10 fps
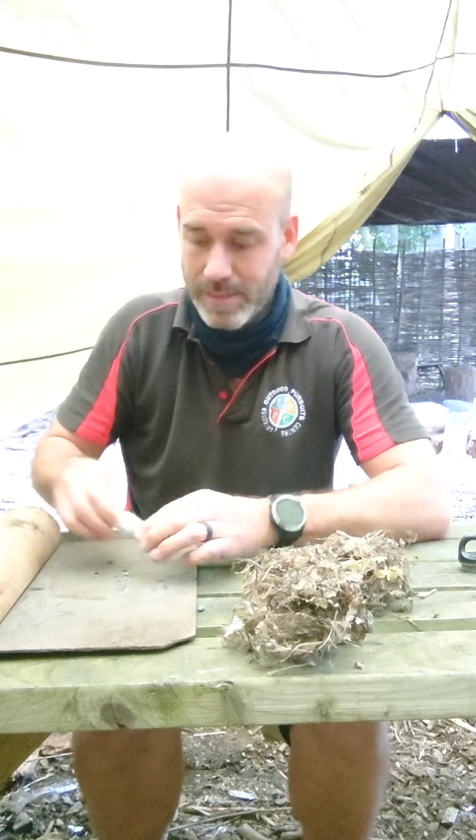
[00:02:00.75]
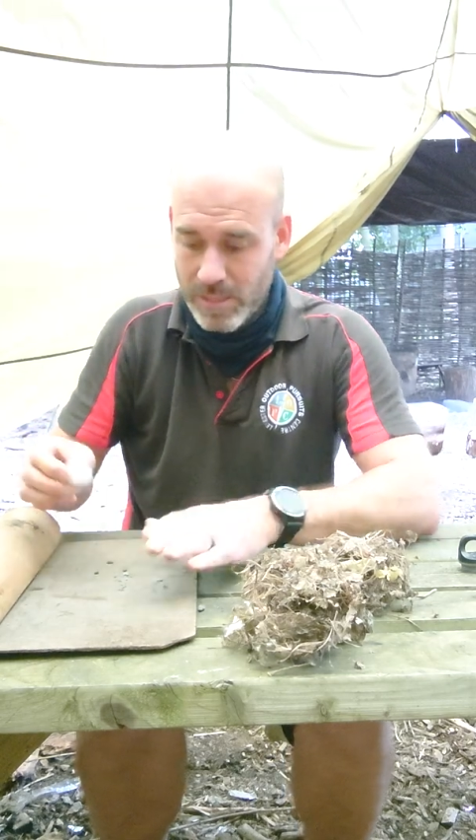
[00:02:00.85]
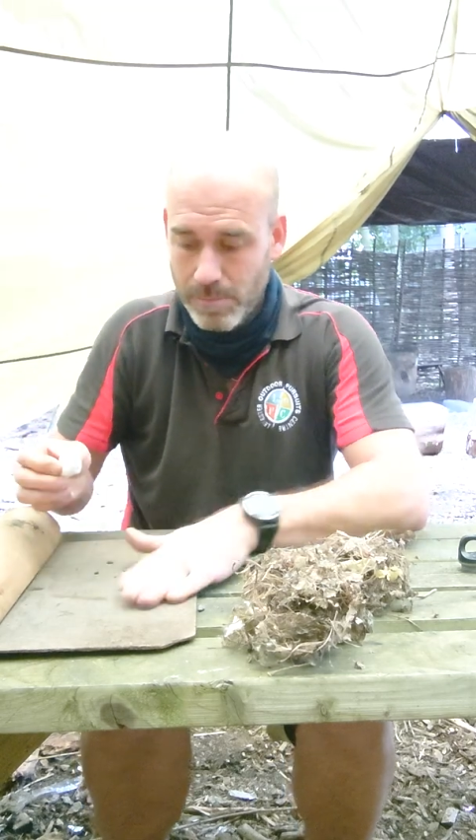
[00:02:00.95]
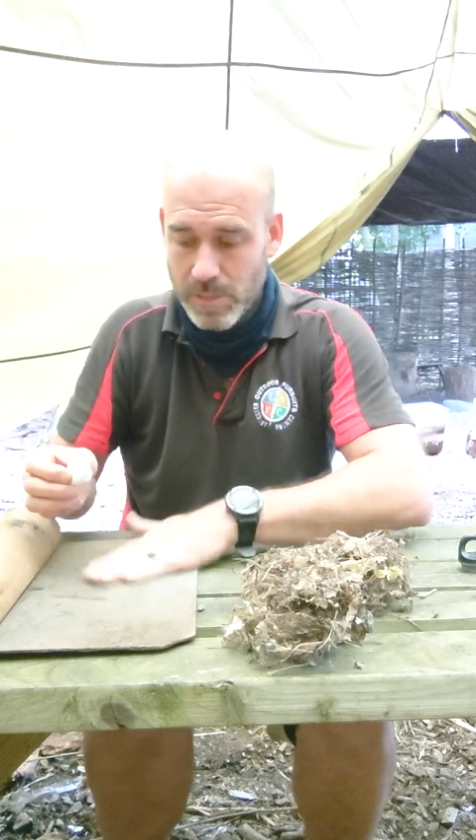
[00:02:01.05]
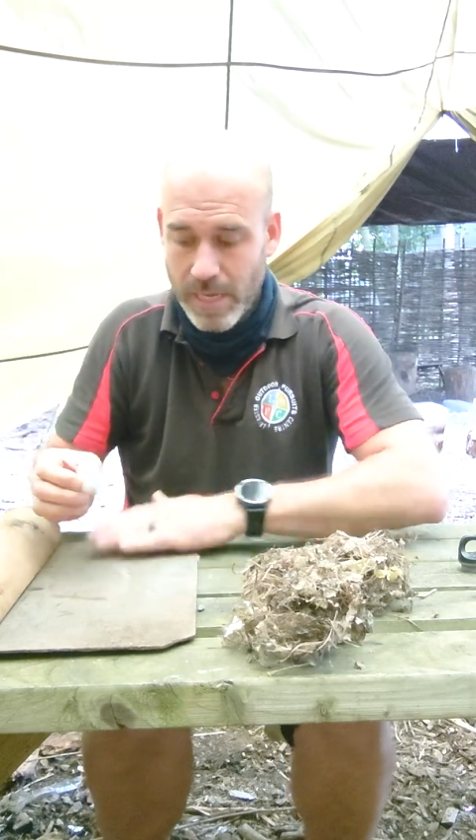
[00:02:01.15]

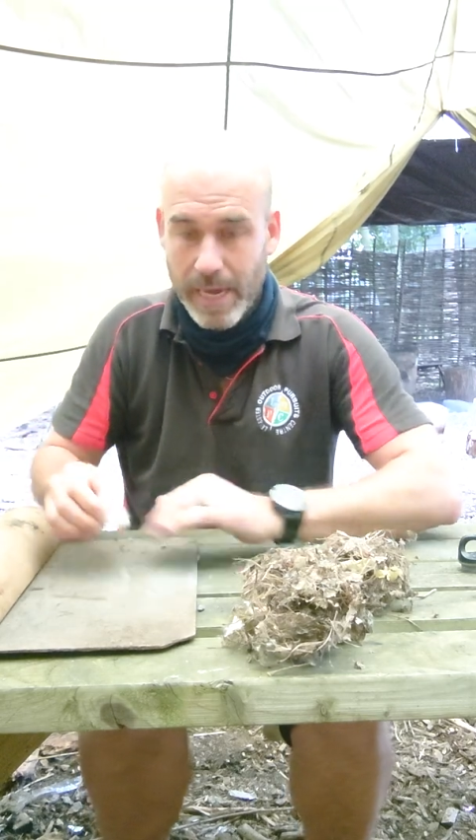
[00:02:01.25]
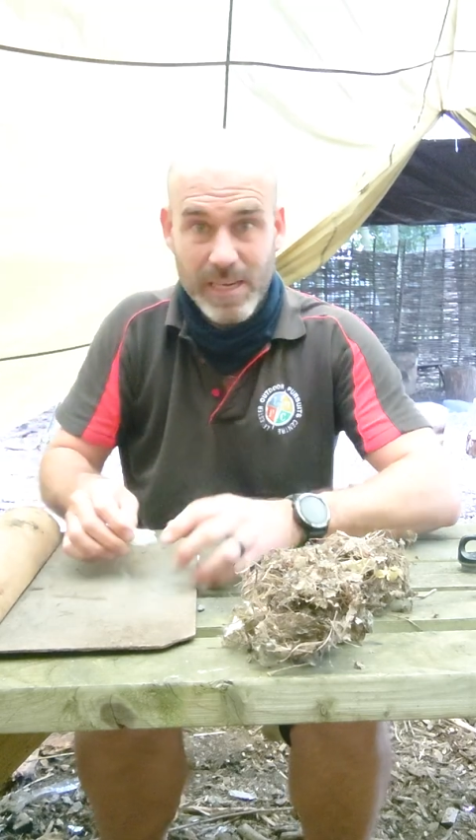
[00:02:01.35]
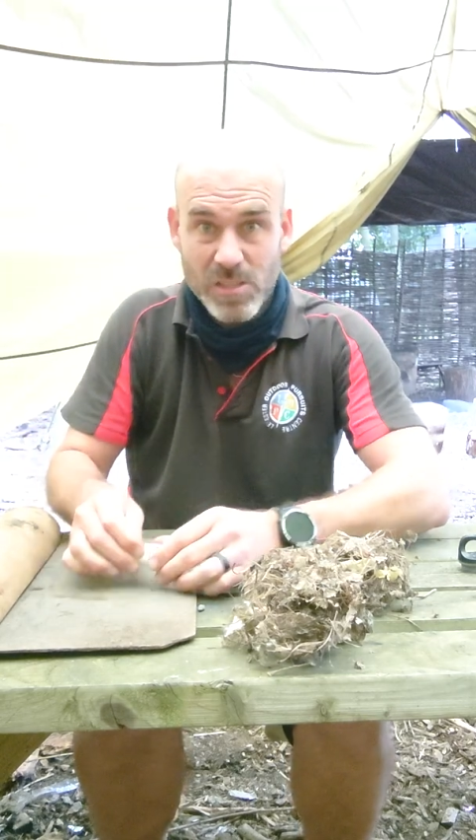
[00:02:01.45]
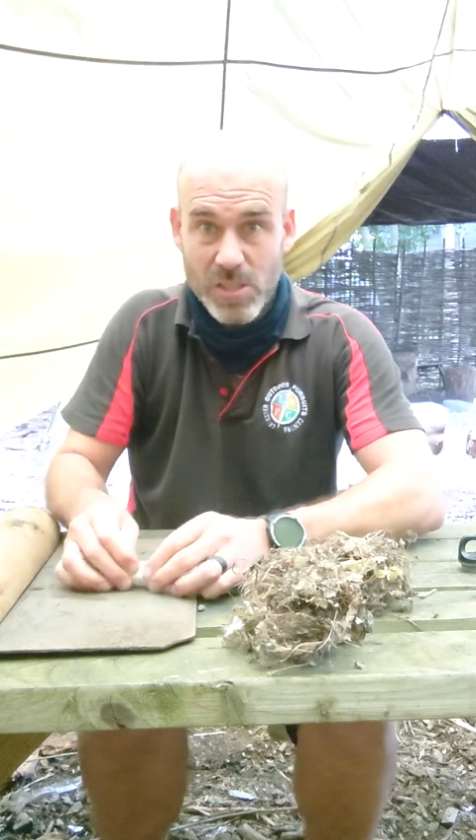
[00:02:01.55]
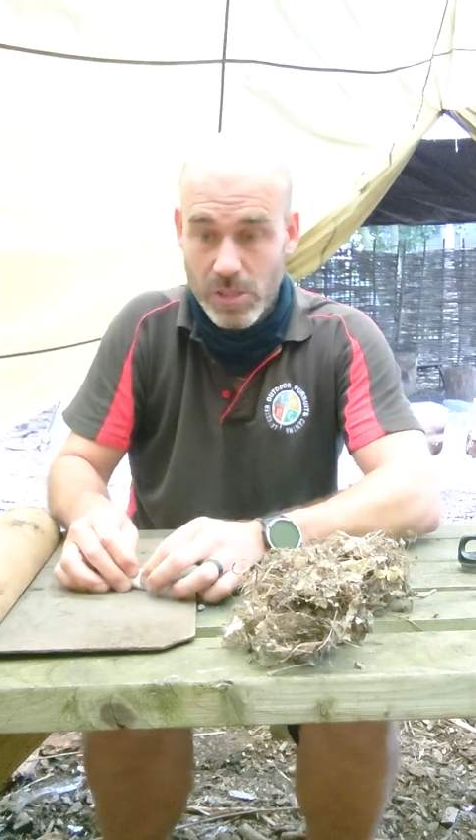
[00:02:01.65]
seem to get
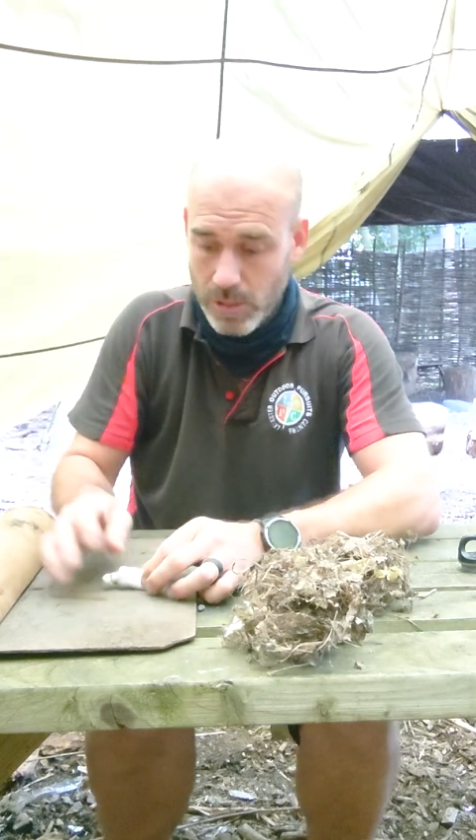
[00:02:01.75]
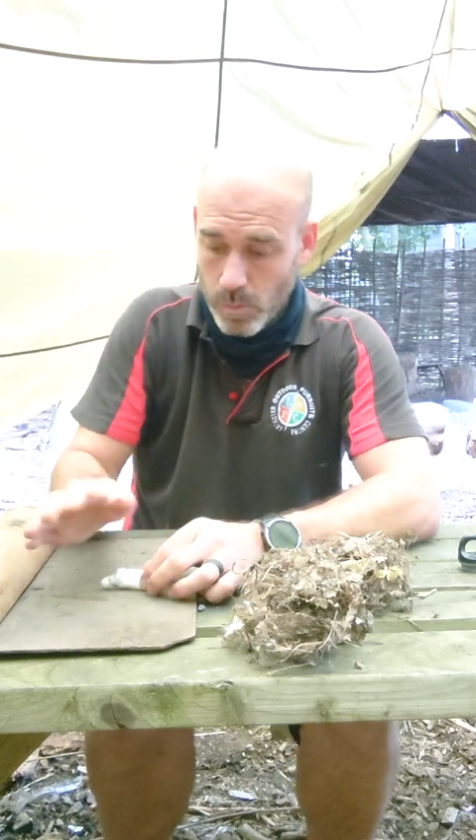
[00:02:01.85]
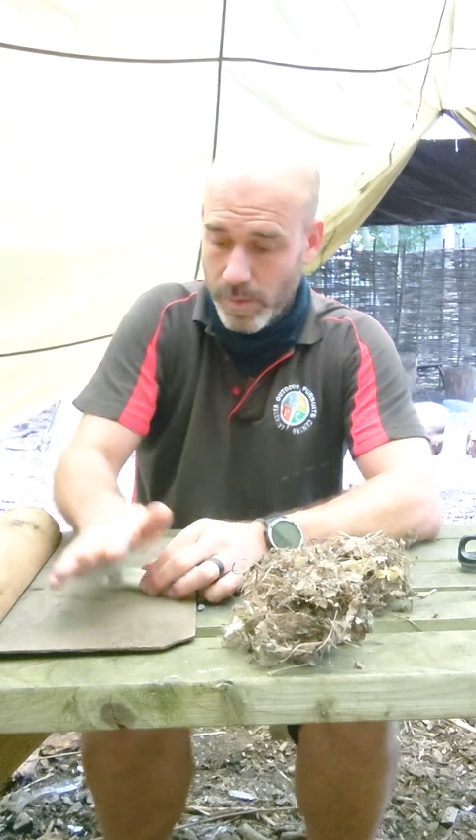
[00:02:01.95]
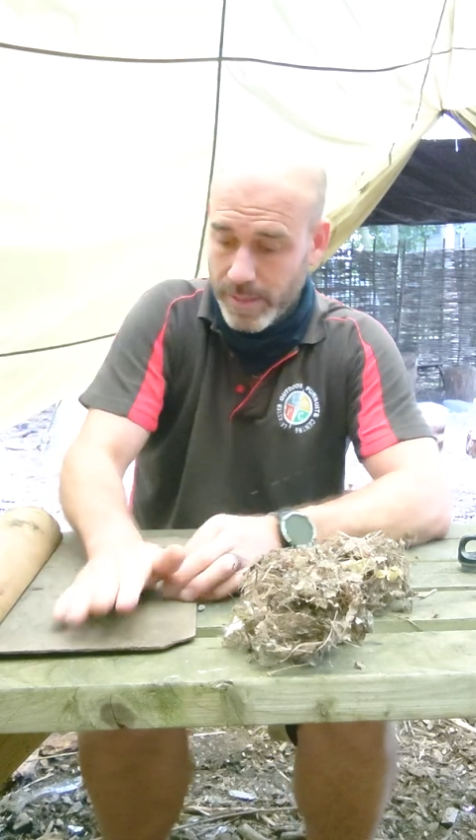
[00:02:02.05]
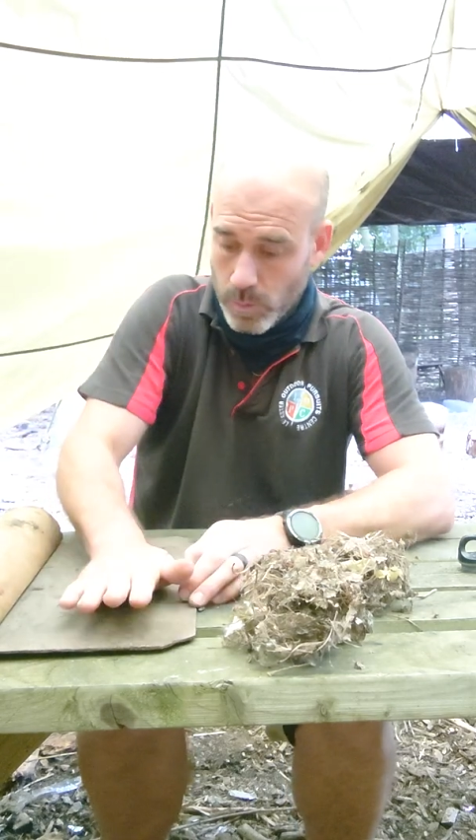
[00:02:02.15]

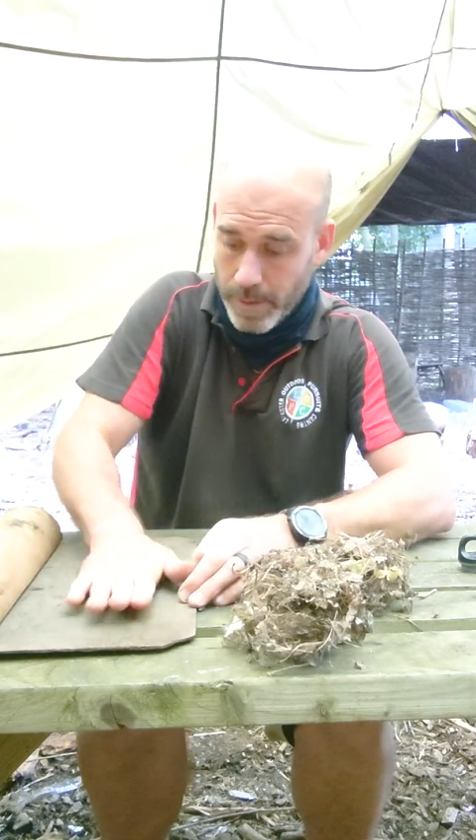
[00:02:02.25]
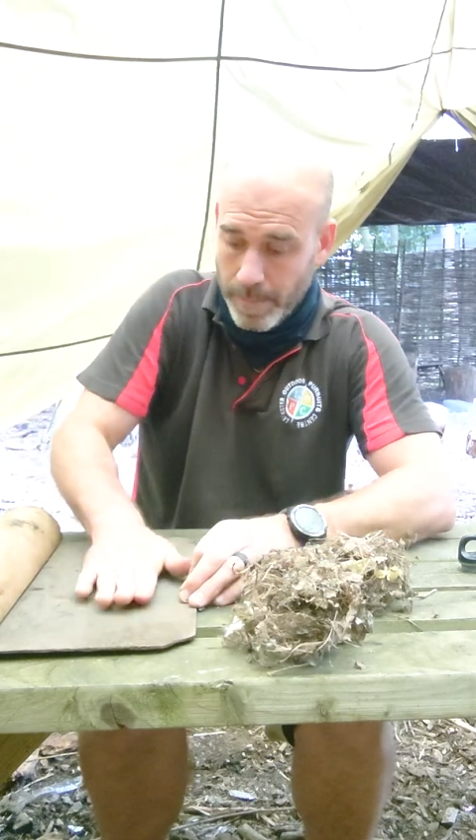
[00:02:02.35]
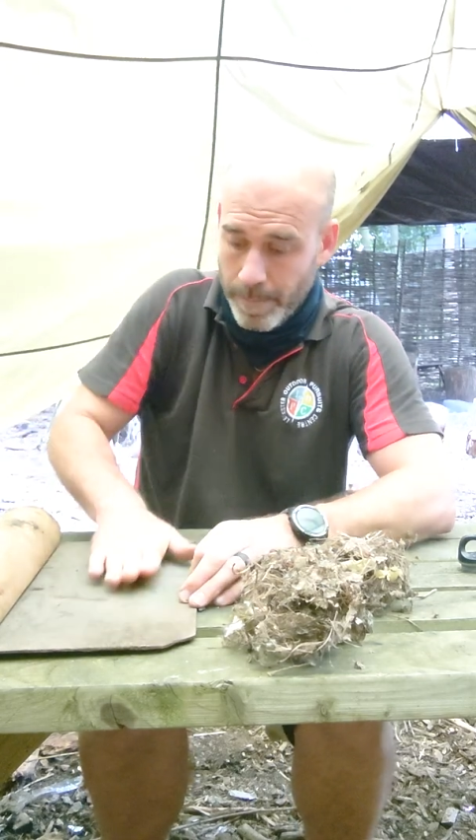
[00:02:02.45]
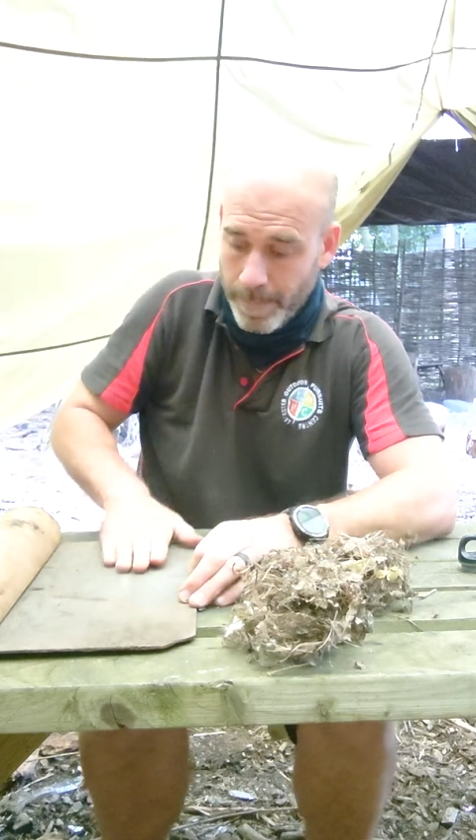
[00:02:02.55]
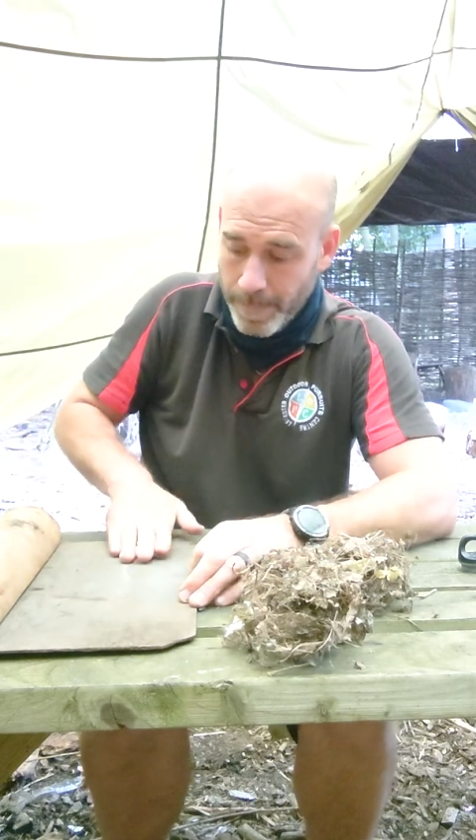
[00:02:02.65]
consistent with this one.